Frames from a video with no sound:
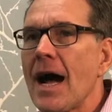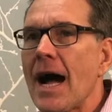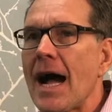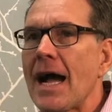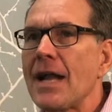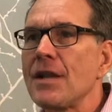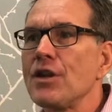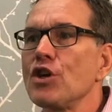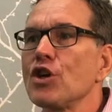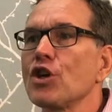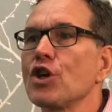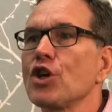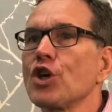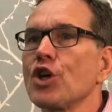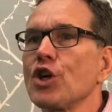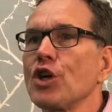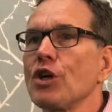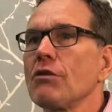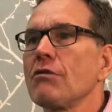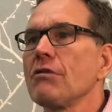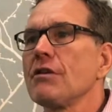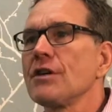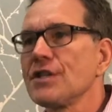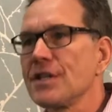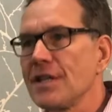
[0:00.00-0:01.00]
and you're
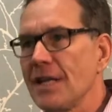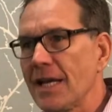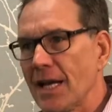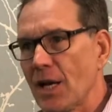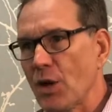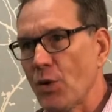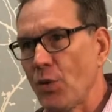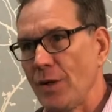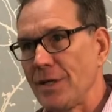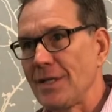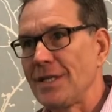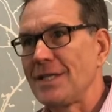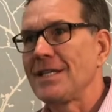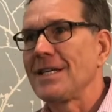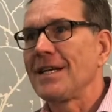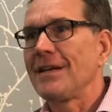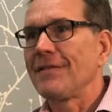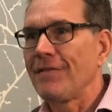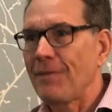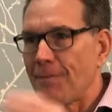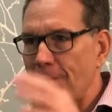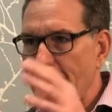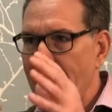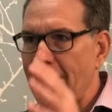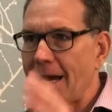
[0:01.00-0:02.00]
curious and
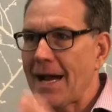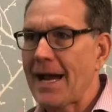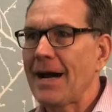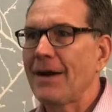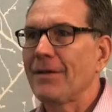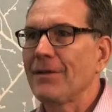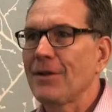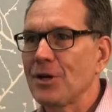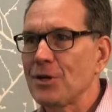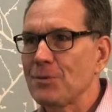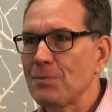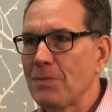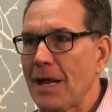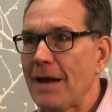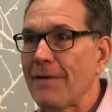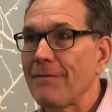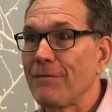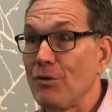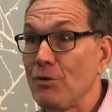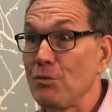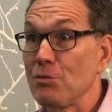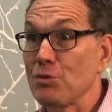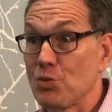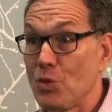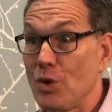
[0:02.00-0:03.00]
inquisitive about how those
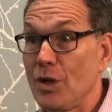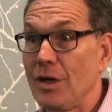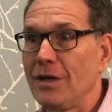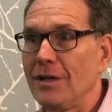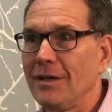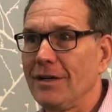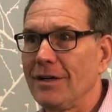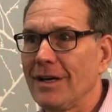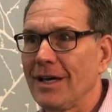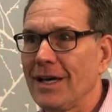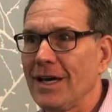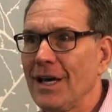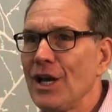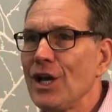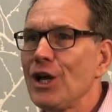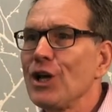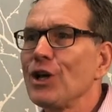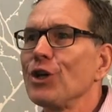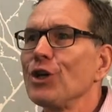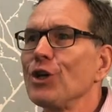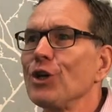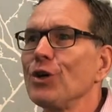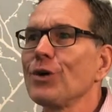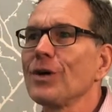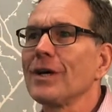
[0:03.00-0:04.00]
platforms work,
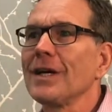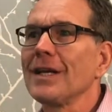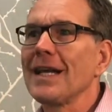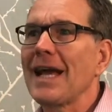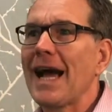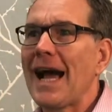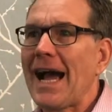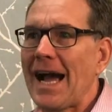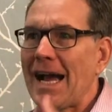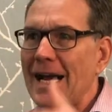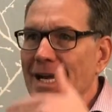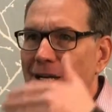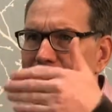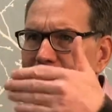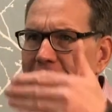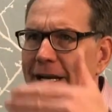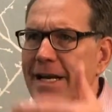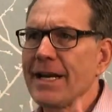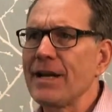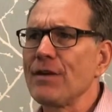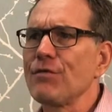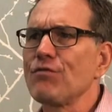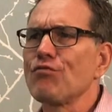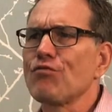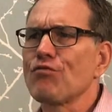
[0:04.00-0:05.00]
you can
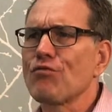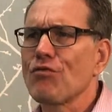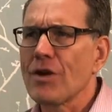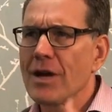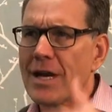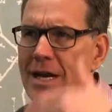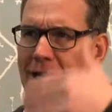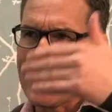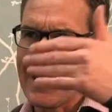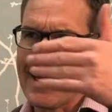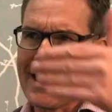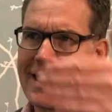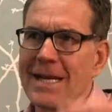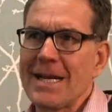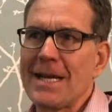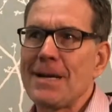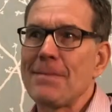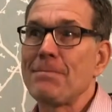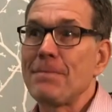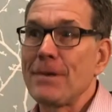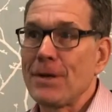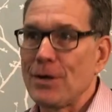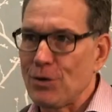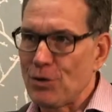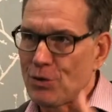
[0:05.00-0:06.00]
actually really
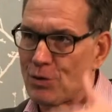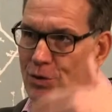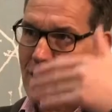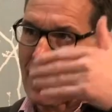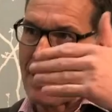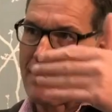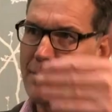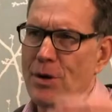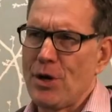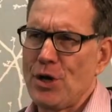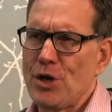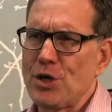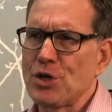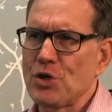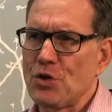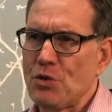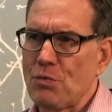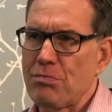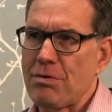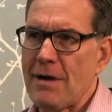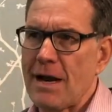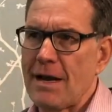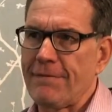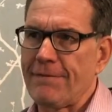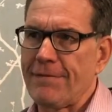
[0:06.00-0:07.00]
build a personal
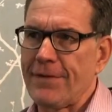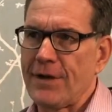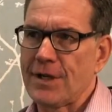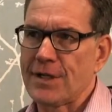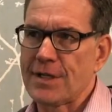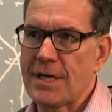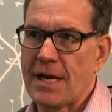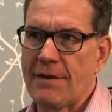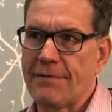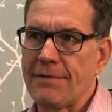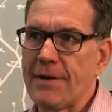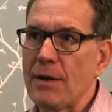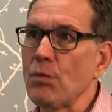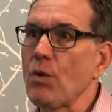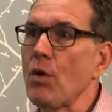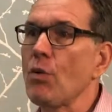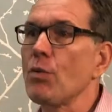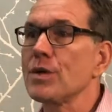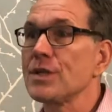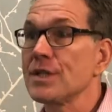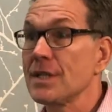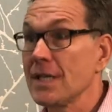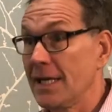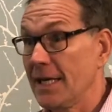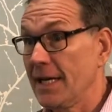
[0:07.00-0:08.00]
brand for yourself. Now, what
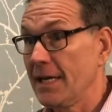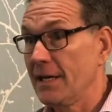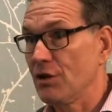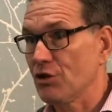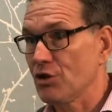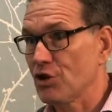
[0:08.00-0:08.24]
we're seeing in